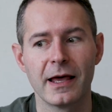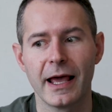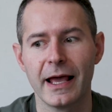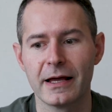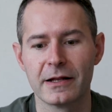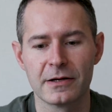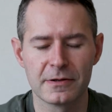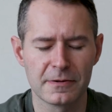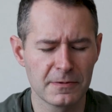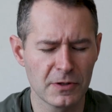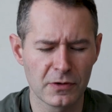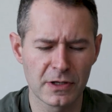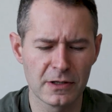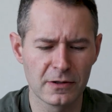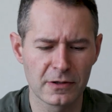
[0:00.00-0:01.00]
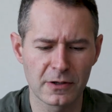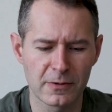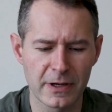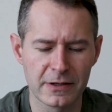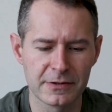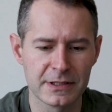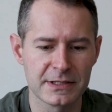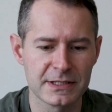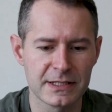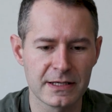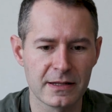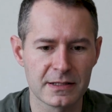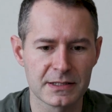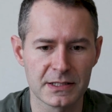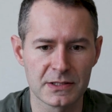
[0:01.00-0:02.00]
And you can look around and
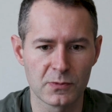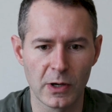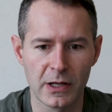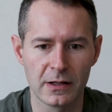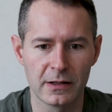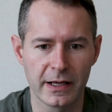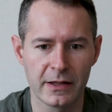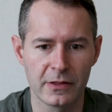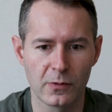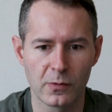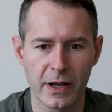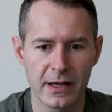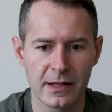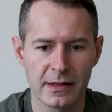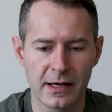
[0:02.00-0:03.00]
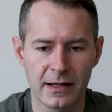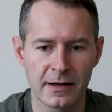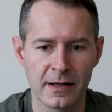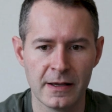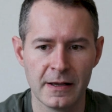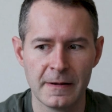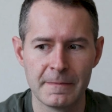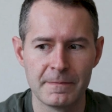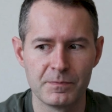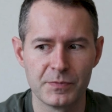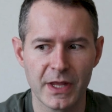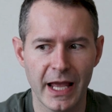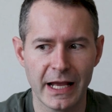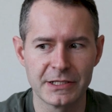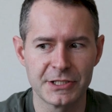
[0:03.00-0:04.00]
see this as well in the way that
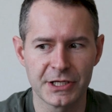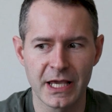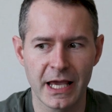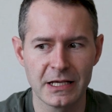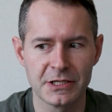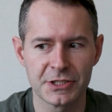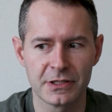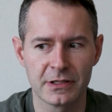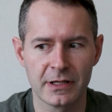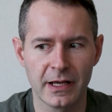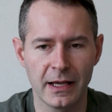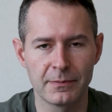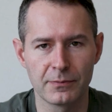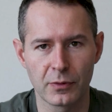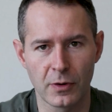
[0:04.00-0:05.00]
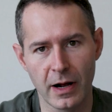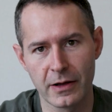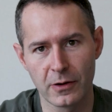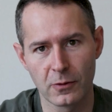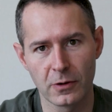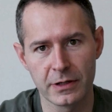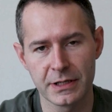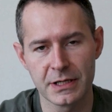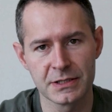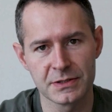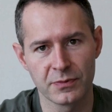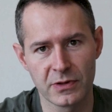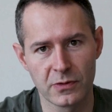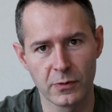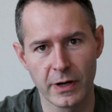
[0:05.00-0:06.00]
education and priorities
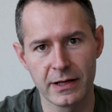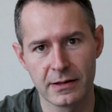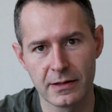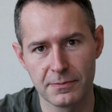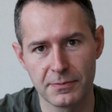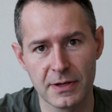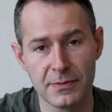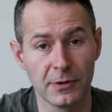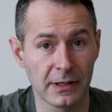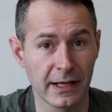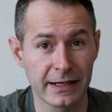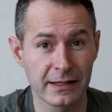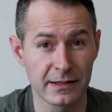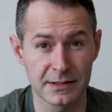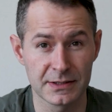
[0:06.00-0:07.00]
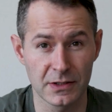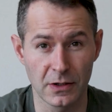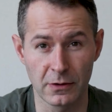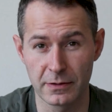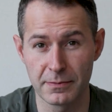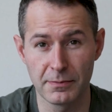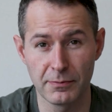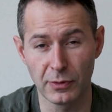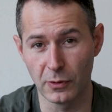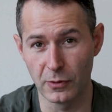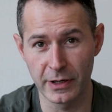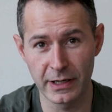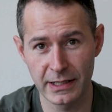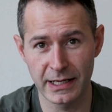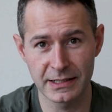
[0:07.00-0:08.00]
for the way that people like this are
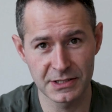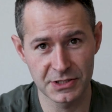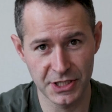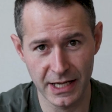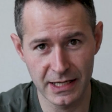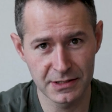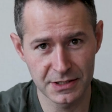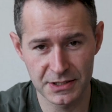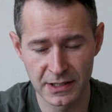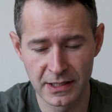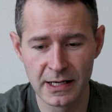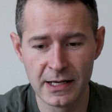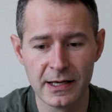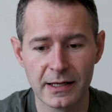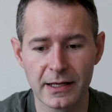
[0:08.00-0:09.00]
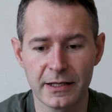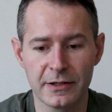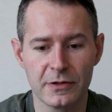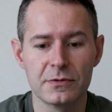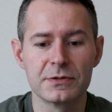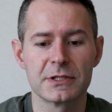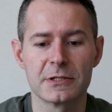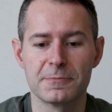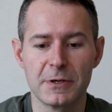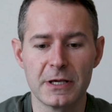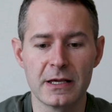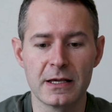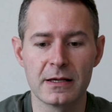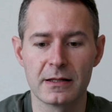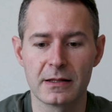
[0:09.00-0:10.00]
employed has changed. It used to
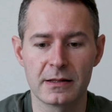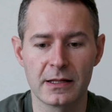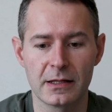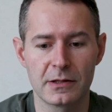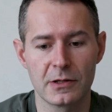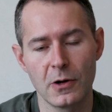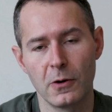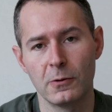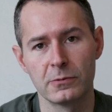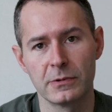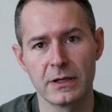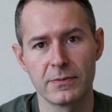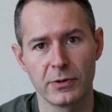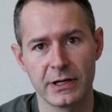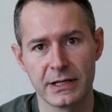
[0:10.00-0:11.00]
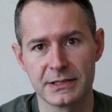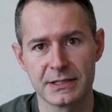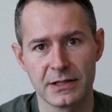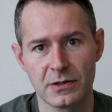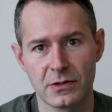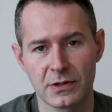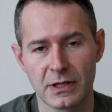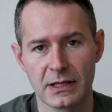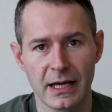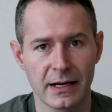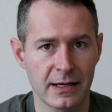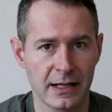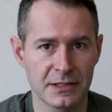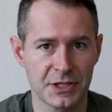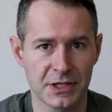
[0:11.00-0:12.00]
be that the only place that you could
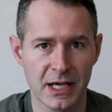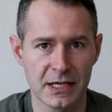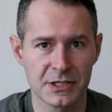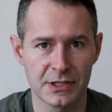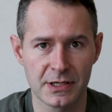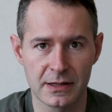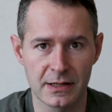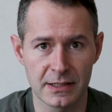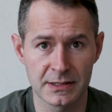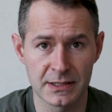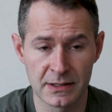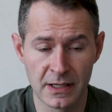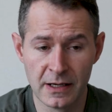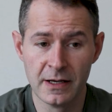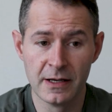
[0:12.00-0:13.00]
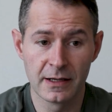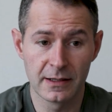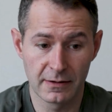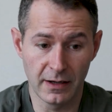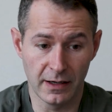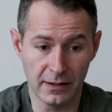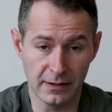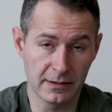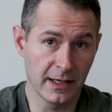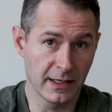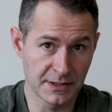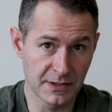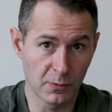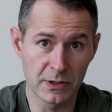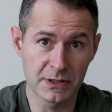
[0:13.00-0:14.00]
get an education in this,
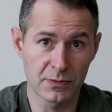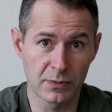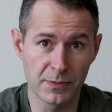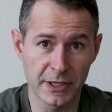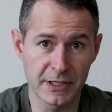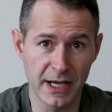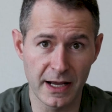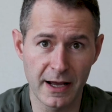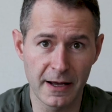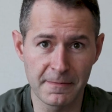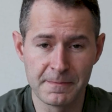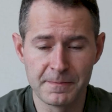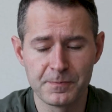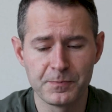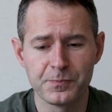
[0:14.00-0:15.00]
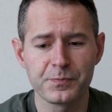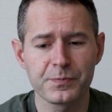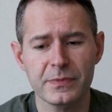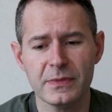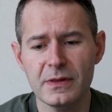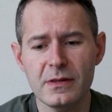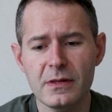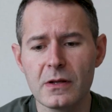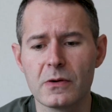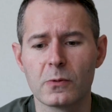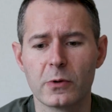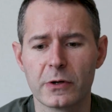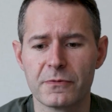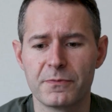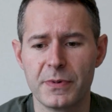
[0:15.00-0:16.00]
as it was for my dad,
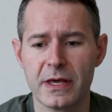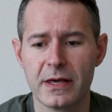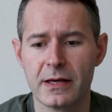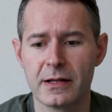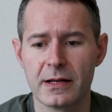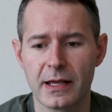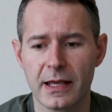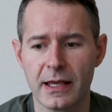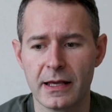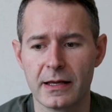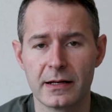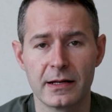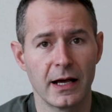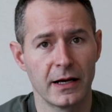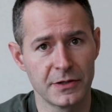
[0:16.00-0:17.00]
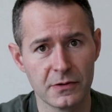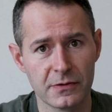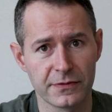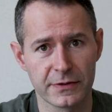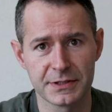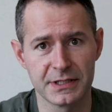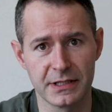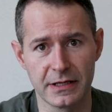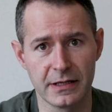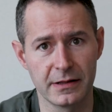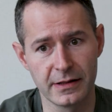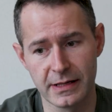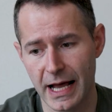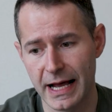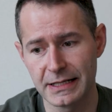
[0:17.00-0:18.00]
would have been in a university.
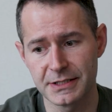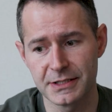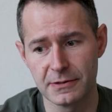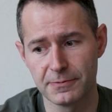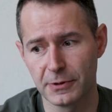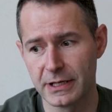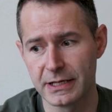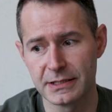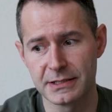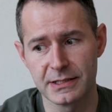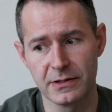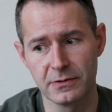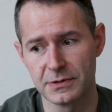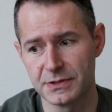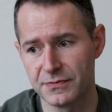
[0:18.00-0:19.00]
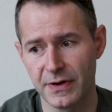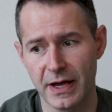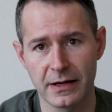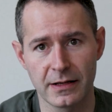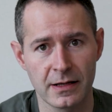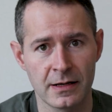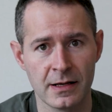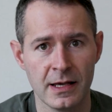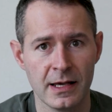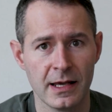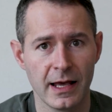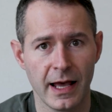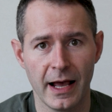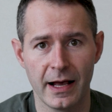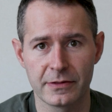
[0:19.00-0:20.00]
That's the place that was vetted,
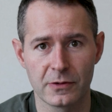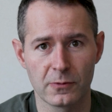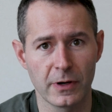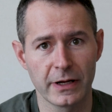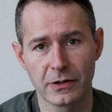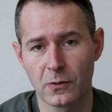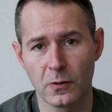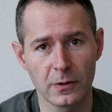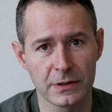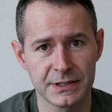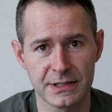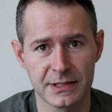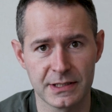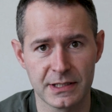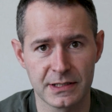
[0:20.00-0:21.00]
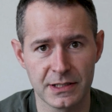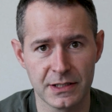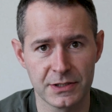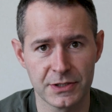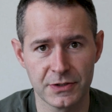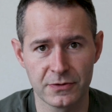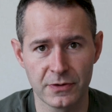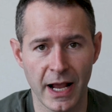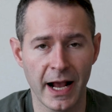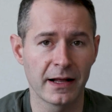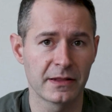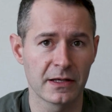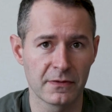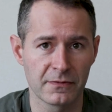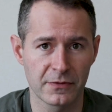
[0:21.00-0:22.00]
had the right courses to teach you,
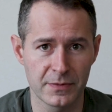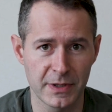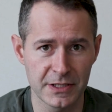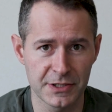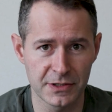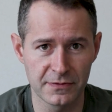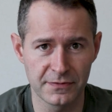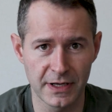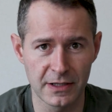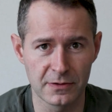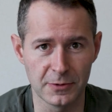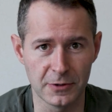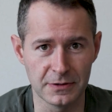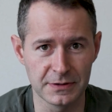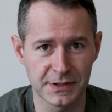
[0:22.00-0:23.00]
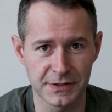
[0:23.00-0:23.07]
had the information available.